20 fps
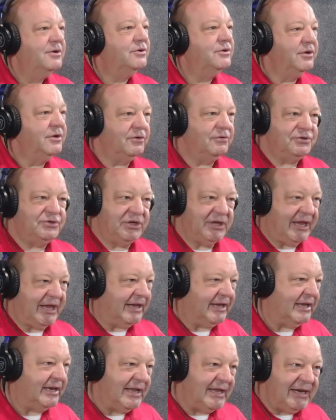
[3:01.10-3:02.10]
You know, she can't
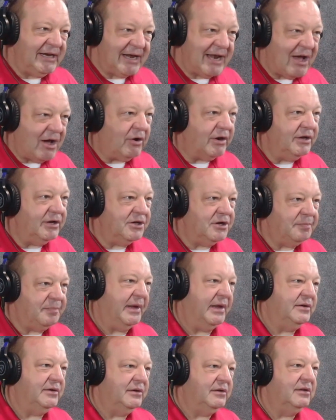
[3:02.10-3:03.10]
get in and out
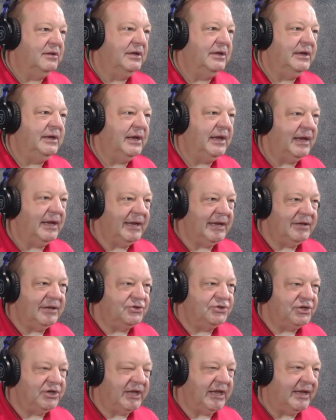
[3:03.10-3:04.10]
independently, and
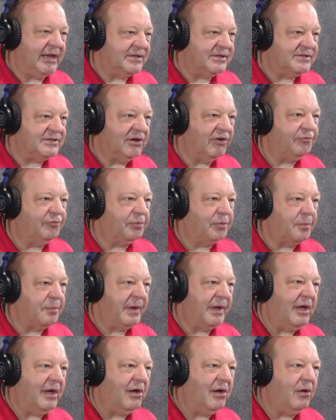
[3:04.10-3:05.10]
she can't
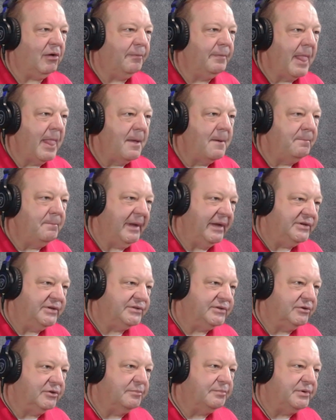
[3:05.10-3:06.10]
self-propel based
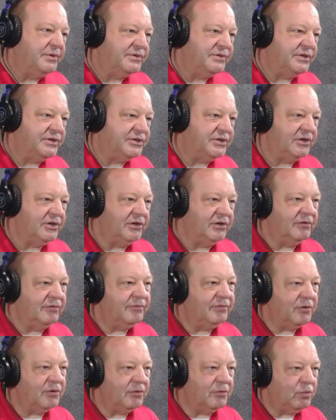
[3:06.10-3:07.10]
on the positioning of
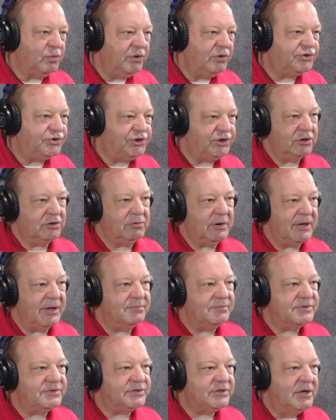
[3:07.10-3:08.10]
the wheelchair
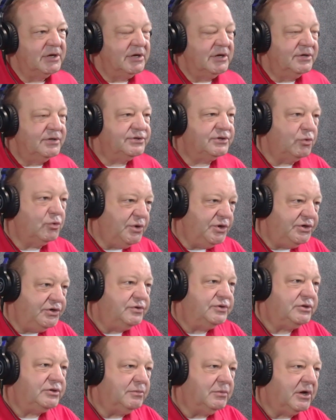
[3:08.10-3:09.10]
rims. So we do
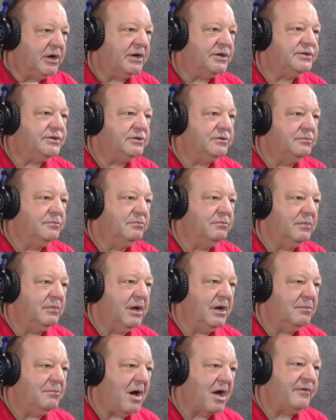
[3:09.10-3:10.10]
some custom
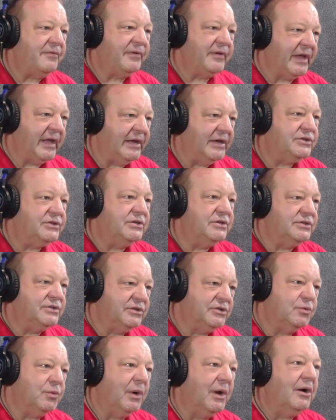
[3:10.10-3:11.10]
modifications
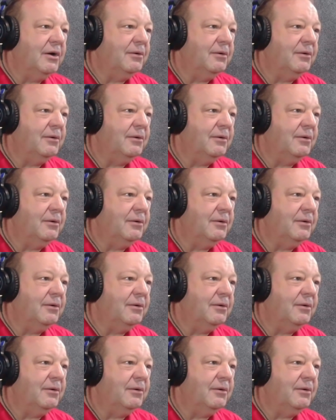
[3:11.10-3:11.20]
as well.